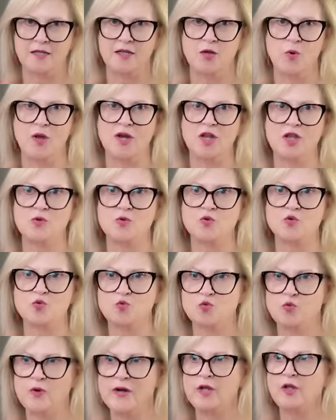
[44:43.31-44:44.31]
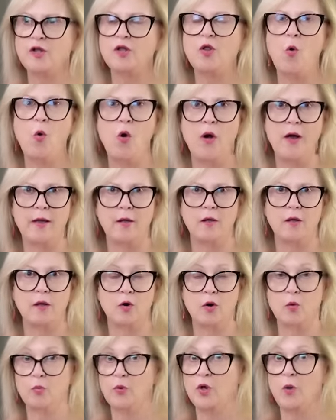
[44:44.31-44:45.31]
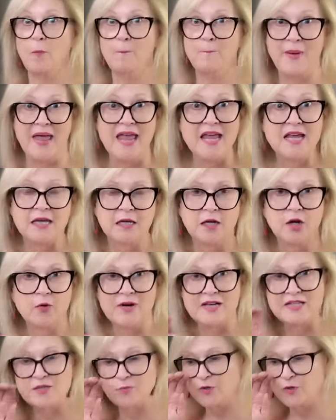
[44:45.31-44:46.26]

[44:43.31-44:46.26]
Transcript: You want to use real oil or real bacon grease.